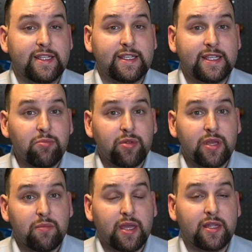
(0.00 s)

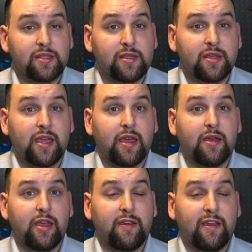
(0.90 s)
simply means,
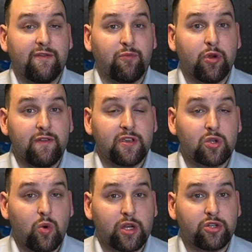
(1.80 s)
if previous
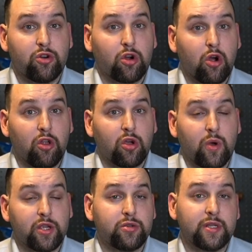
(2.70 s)
question or call the
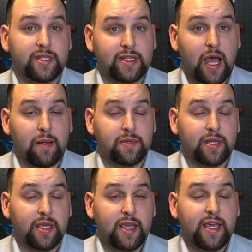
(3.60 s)
question is adopted,
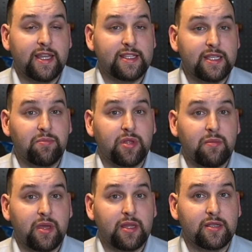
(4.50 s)
it simply
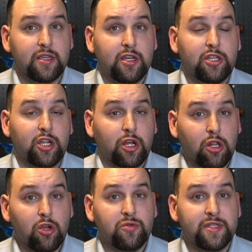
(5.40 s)
means to
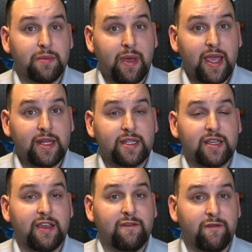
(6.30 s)
close debate
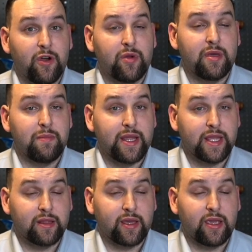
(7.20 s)
and vote
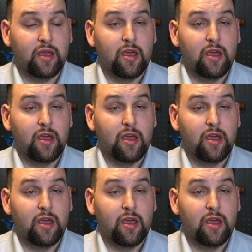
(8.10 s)
immediately.